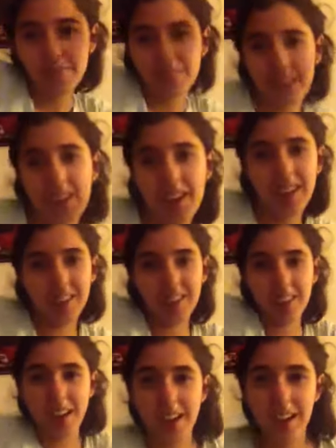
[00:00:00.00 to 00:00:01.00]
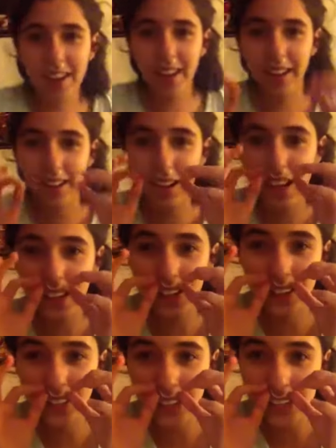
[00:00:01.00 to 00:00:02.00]
hey, hey. And, th and
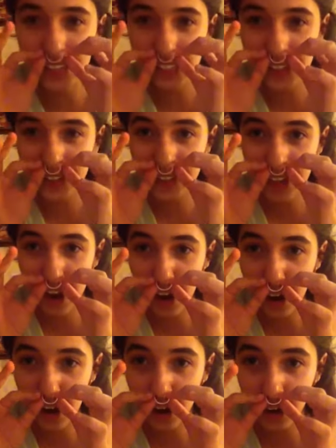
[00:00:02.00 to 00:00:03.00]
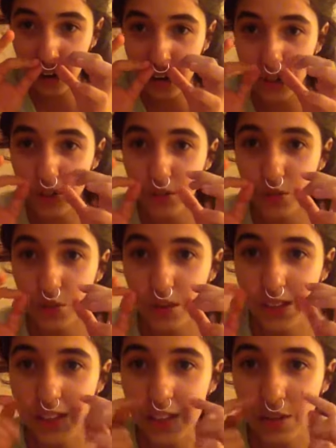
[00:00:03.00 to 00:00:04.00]
this does not hurt, too.
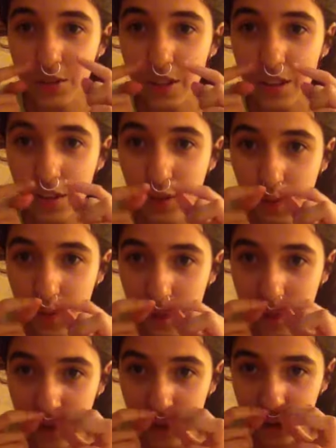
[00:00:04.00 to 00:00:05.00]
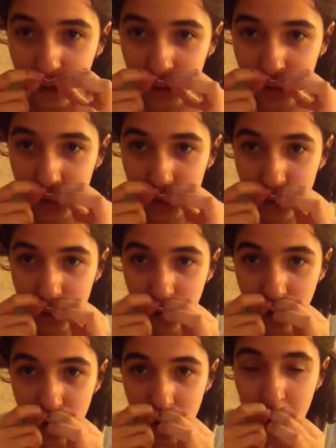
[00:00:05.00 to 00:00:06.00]
It tickles a little bit my nose, but it doesn't
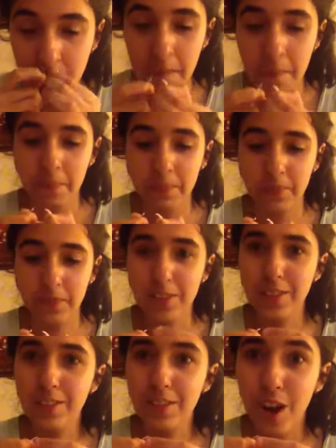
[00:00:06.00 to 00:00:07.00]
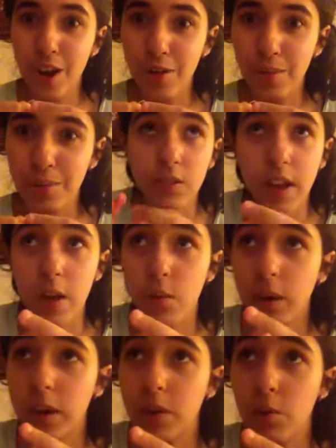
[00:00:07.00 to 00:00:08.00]
hurt. Dope. Yeah,
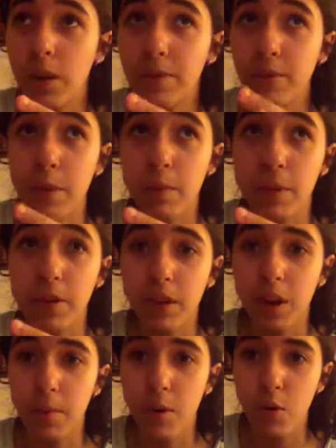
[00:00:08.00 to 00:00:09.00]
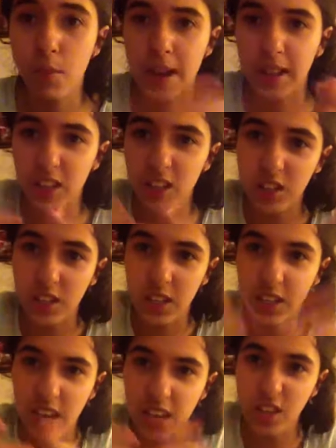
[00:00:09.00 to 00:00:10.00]
we're gonna wait for my brother to come home, and let's
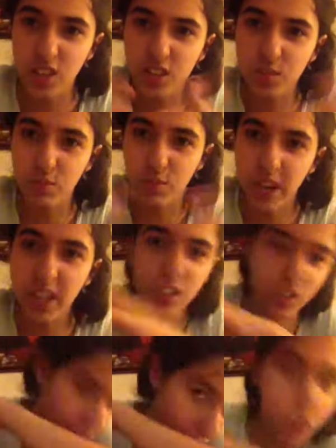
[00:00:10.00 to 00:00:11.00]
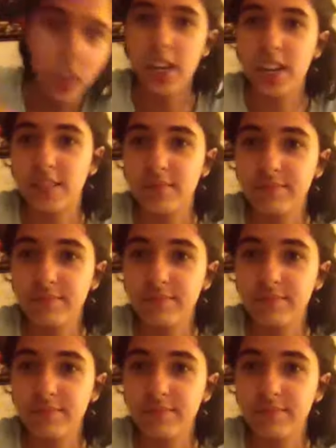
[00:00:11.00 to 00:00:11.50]
get this prank started.